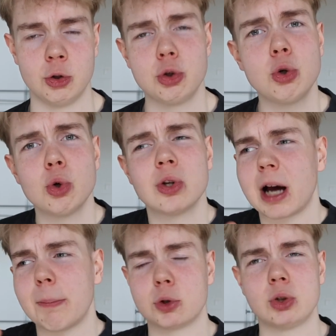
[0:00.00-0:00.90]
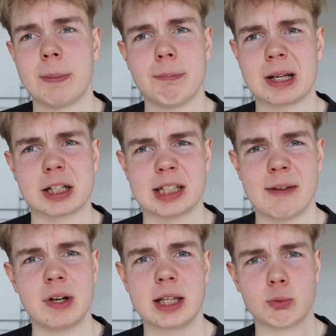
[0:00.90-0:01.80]
did you look up to them because
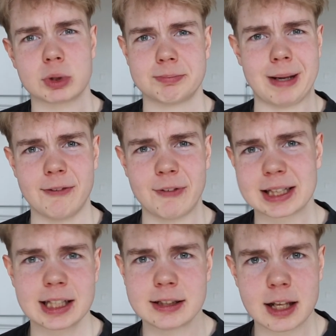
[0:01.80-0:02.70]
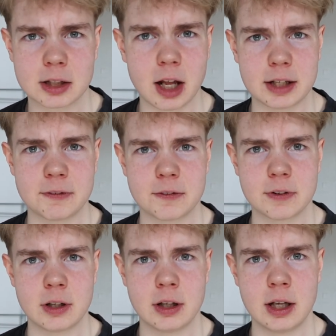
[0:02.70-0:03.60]
everything was perfect in their life?
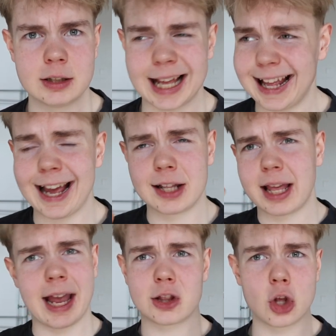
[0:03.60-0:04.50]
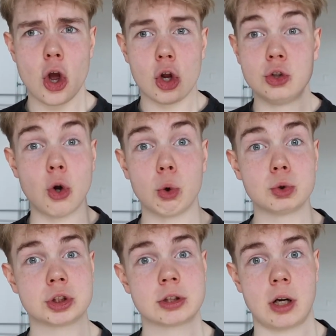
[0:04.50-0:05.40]
That they had no
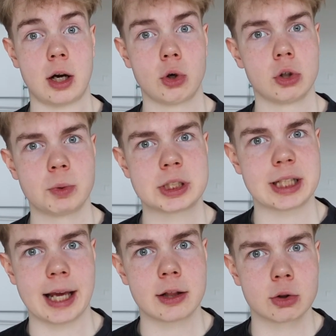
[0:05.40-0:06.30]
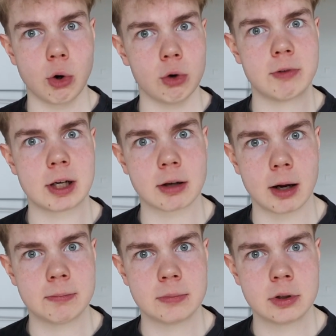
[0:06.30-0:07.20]
struggle which they had to
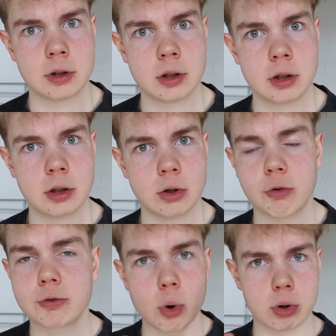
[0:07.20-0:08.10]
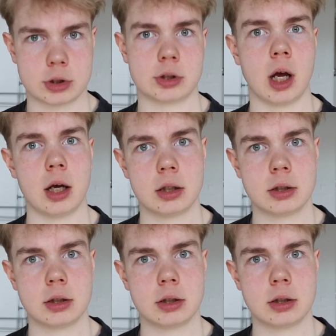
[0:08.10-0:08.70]
overcome? Of course not.